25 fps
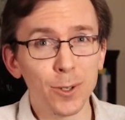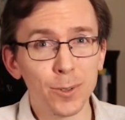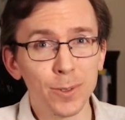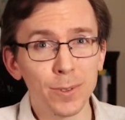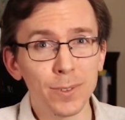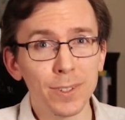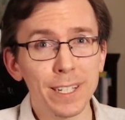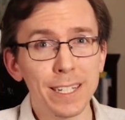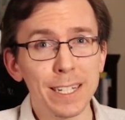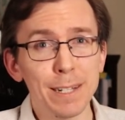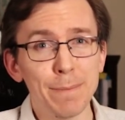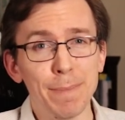
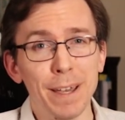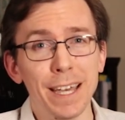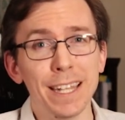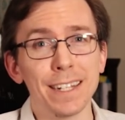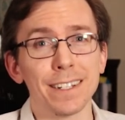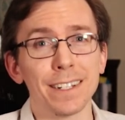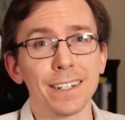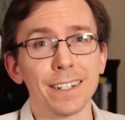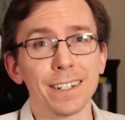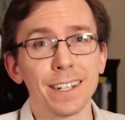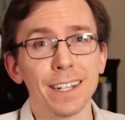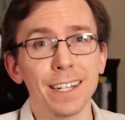only
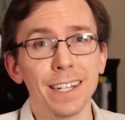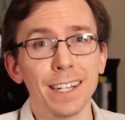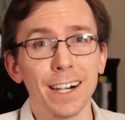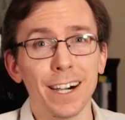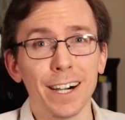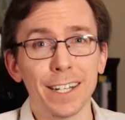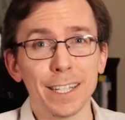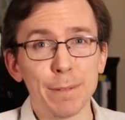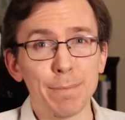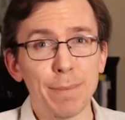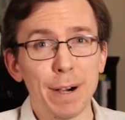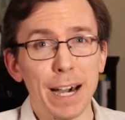dependent
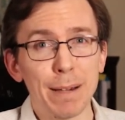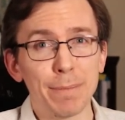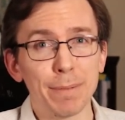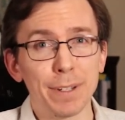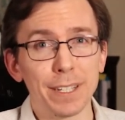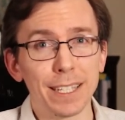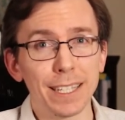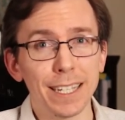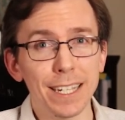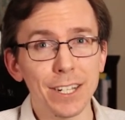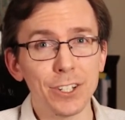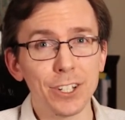on the
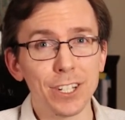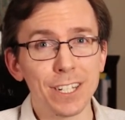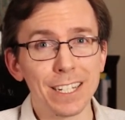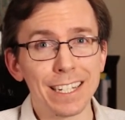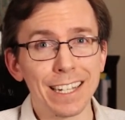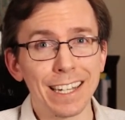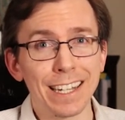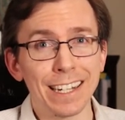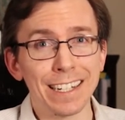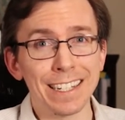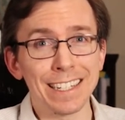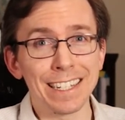population
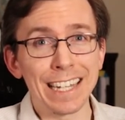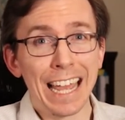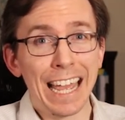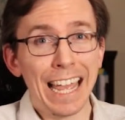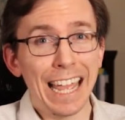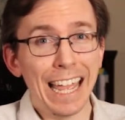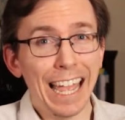size